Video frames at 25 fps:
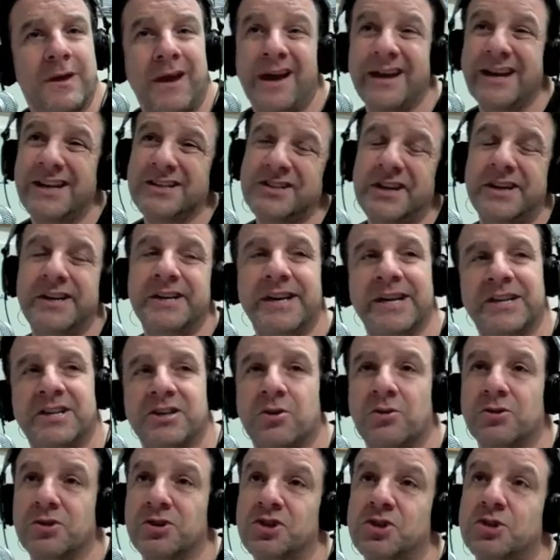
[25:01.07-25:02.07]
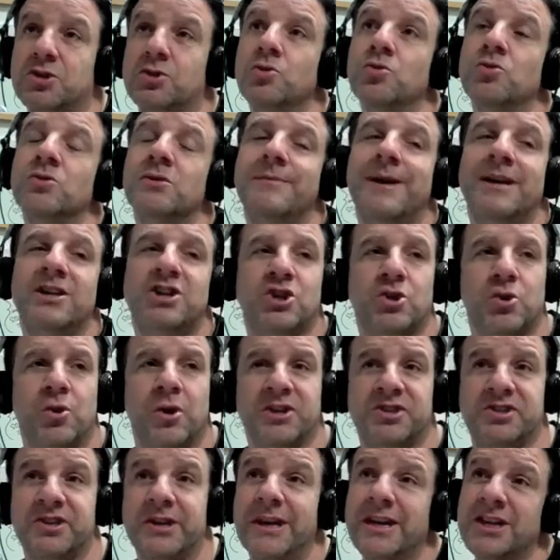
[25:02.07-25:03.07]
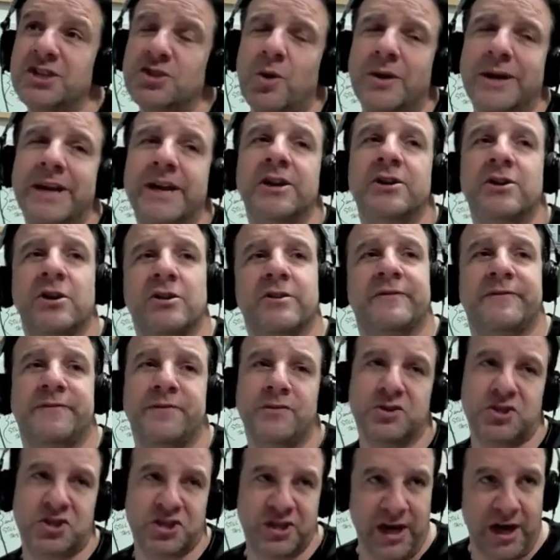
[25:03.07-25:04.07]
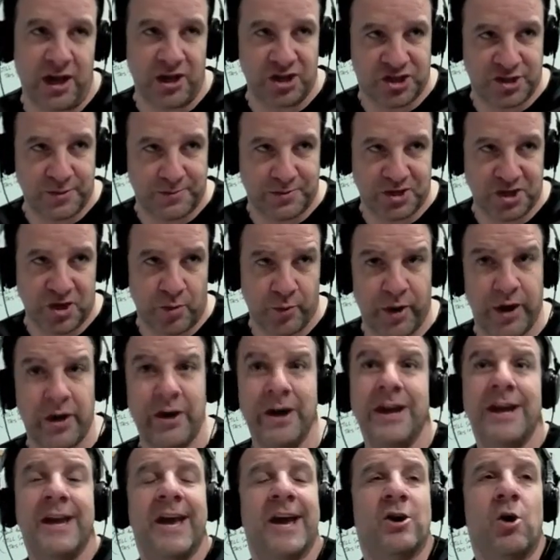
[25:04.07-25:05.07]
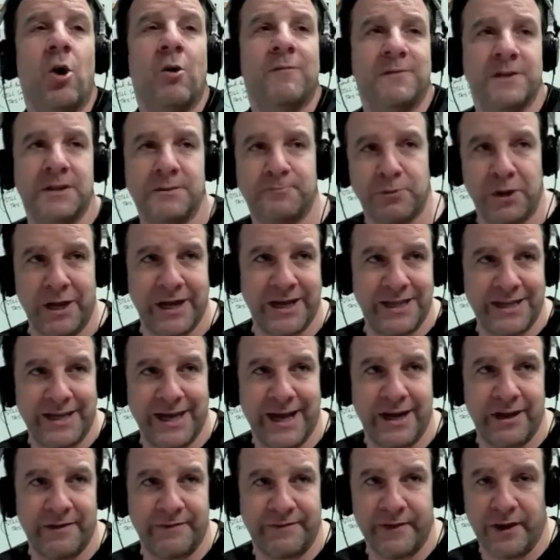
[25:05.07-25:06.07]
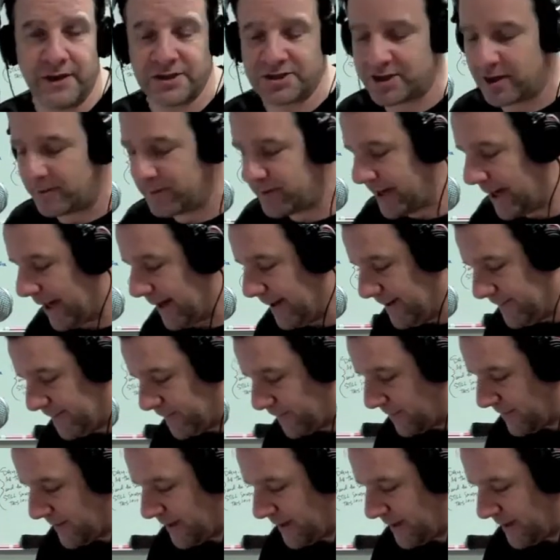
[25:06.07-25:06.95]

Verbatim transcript: I guess I didn't get to go to the school of my choice, so I'll get another full scholarship somewhere and hopefully play in the N F L someday.